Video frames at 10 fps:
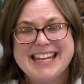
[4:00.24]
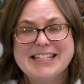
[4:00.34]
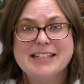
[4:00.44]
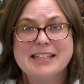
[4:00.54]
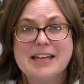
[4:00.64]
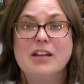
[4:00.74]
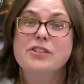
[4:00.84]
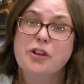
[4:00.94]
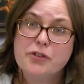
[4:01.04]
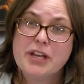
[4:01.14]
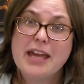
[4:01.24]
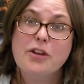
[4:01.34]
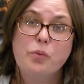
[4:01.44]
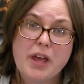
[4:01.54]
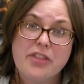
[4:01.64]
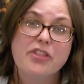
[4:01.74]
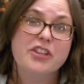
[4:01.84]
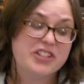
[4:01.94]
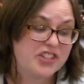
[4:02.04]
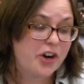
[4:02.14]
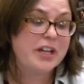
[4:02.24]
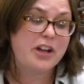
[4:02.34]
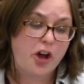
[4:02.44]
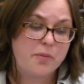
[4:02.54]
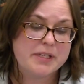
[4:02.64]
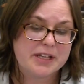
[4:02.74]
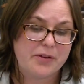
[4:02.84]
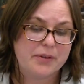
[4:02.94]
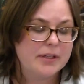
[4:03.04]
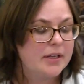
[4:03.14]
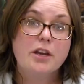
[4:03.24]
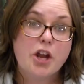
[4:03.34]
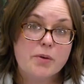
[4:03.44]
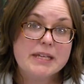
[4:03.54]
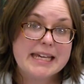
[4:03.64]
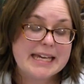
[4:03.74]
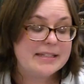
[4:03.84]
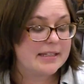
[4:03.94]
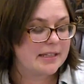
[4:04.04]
entity associated with the starting Coma Zone. Nosy Kids is